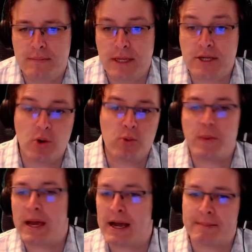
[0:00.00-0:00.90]
don't
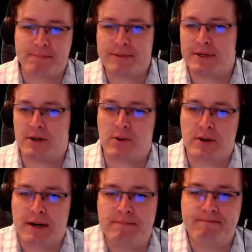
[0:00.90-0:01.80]
pick up,
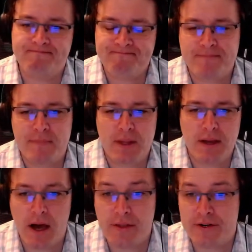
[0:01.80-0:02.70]

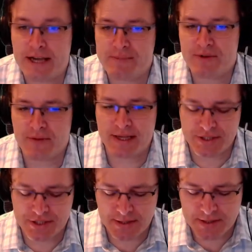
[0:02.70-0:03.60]
other types of
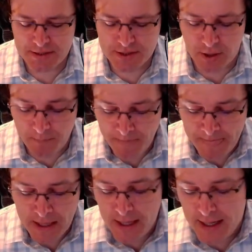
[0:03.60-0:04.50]
relationships. So,
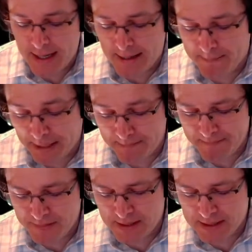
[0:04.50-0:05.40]
but
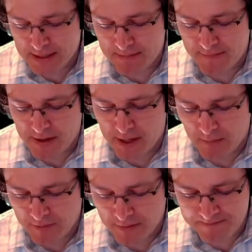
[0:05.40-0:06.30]
this can be very
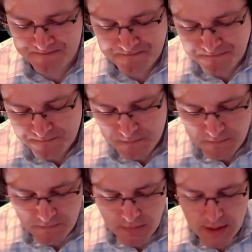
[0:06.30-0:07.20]
helpful.
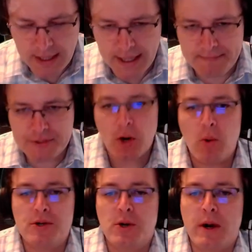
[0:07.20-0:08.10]
So
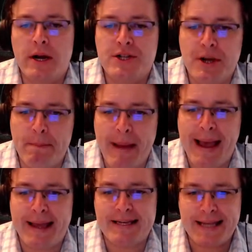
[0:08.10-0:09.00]
we're going to jump
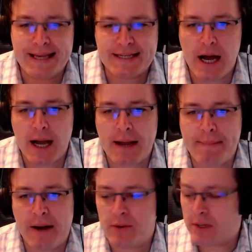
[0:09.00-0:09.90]
back and talk
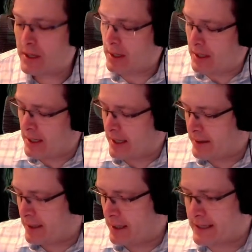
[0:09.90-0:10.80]
about
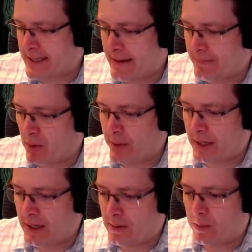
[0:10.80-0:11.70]
the example
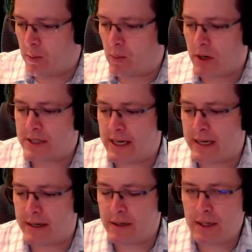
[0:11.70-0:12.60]
we worked on